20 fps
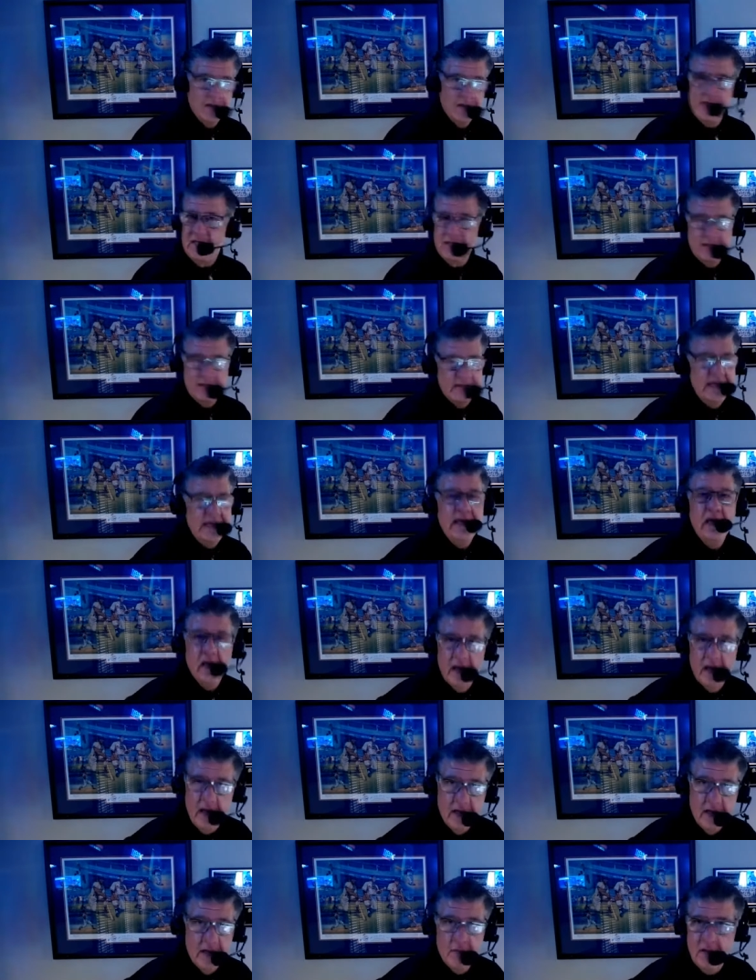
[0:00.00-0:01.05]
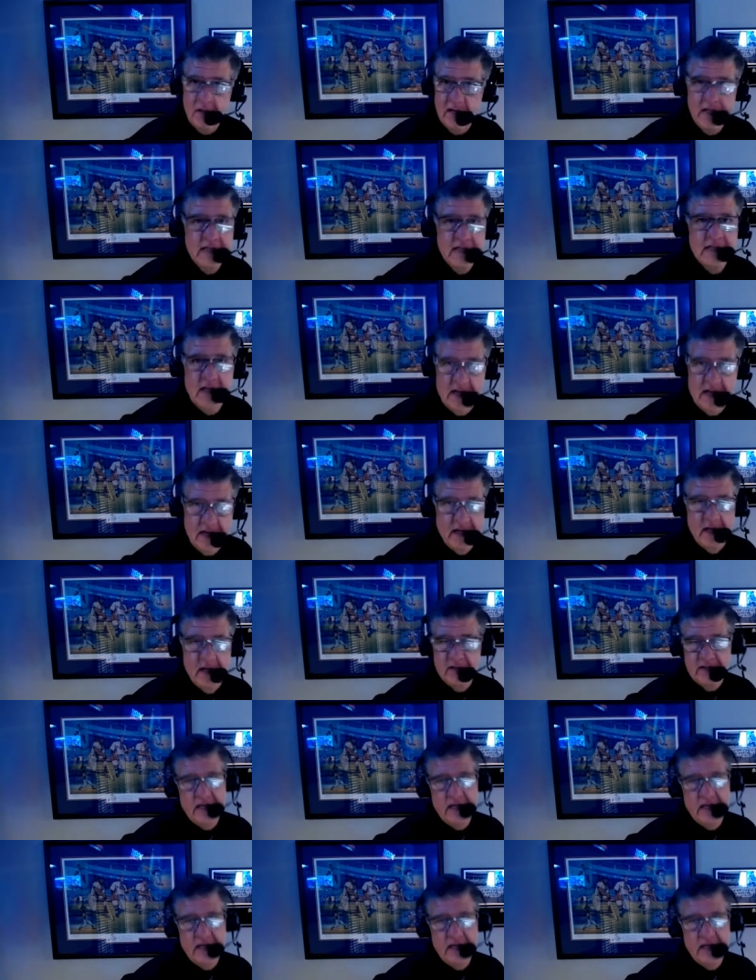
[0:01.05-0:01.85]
Ezekiel Elliott money, he's not going to get.